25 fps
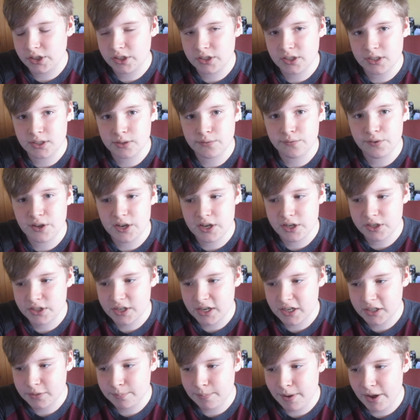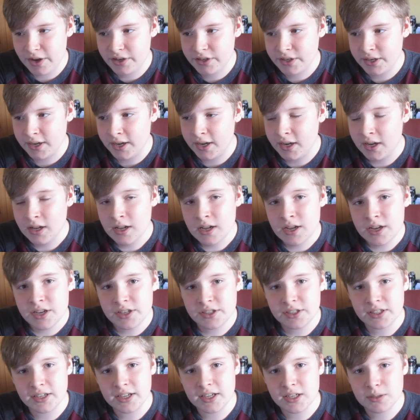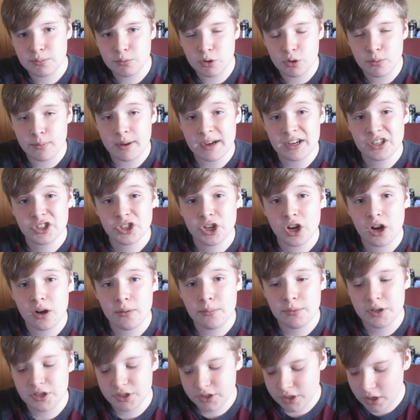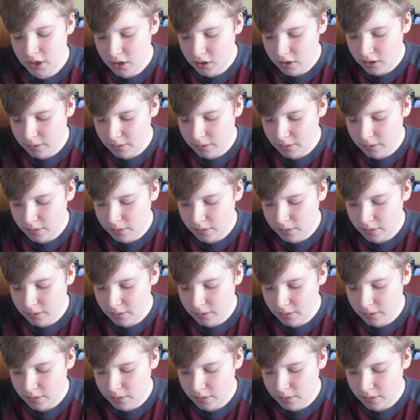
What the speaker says: as his fitness gets better, as he gets more match sharpness.